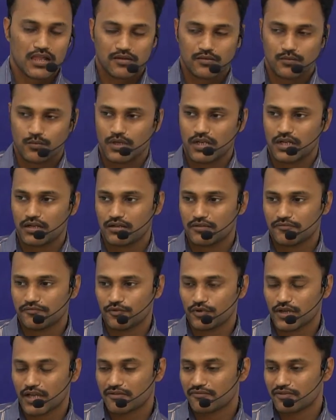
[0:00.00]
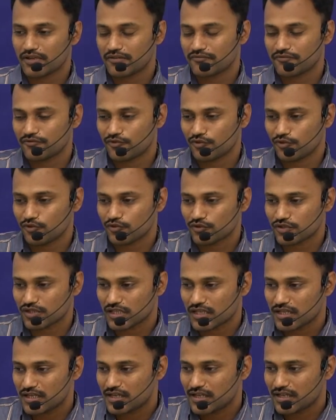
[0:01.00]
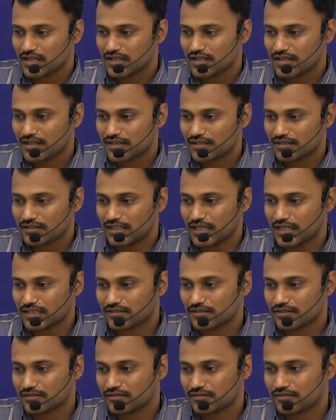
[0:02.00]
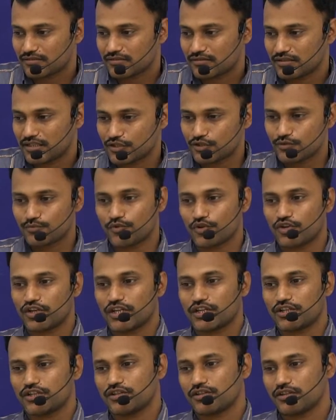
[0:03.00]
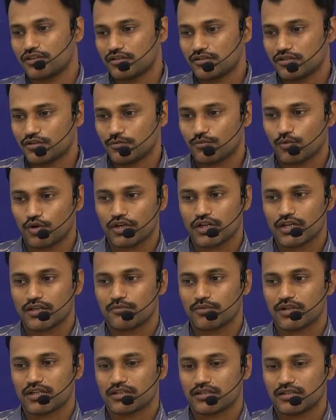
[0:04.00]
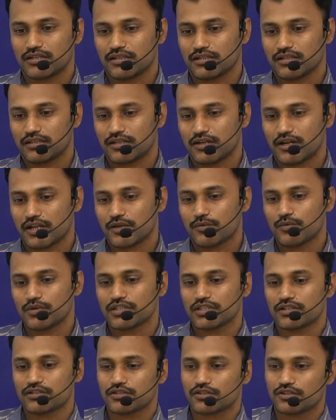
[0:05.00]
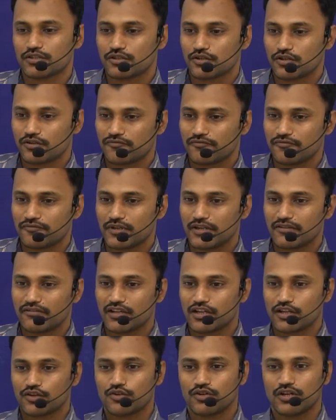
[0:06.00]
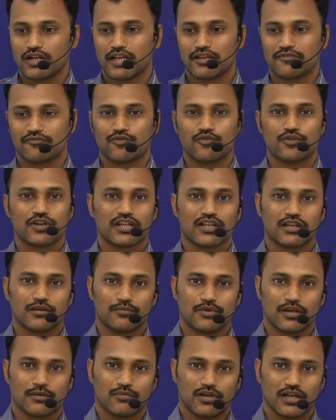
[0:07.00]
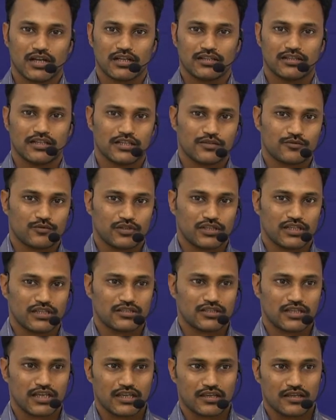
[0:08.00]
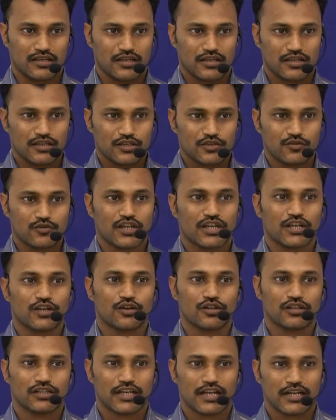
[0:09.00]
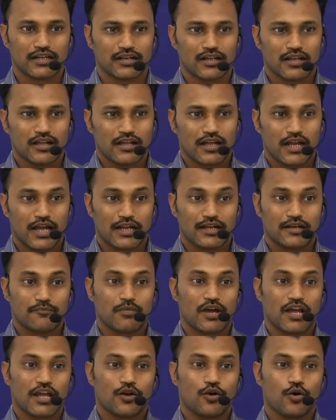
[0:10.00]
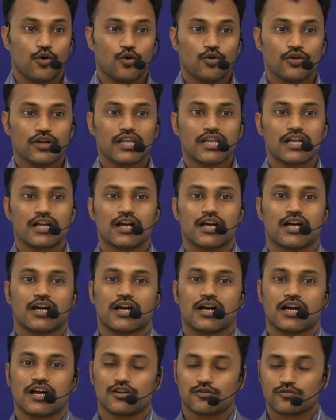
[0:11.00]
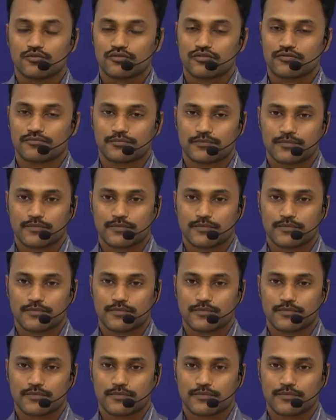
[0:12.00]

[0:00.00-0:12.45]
Well, if you have enough clothes, that just to protect your body, but the requisites of living a good life, roti, kapda, makan, that's what they say. You need all that. And by owning a house,